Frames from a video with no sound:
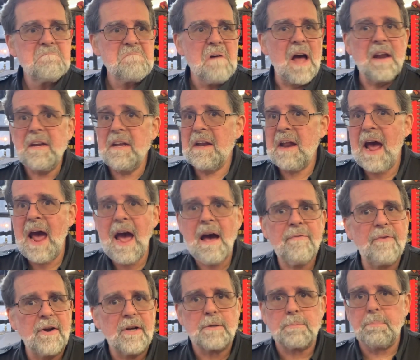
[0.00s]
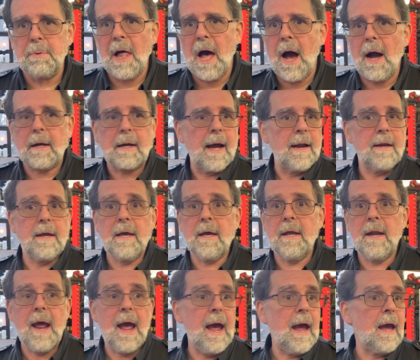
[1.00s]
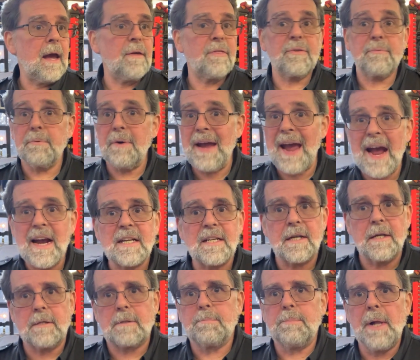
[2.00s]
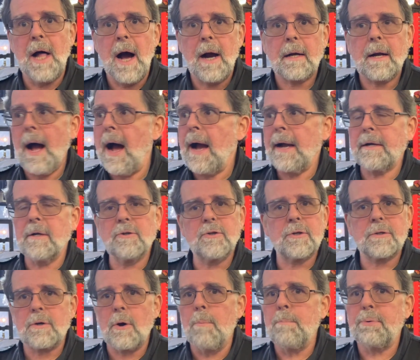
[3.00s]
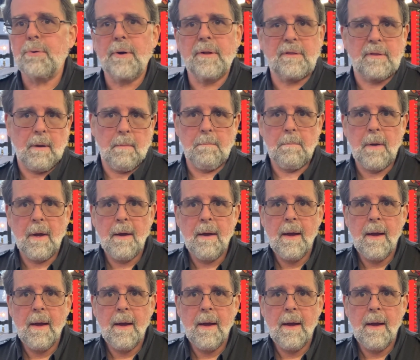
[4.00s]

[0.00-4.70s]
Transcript: I need a 1/2 inch block, I need a 3/8 inch block, I can just go print them.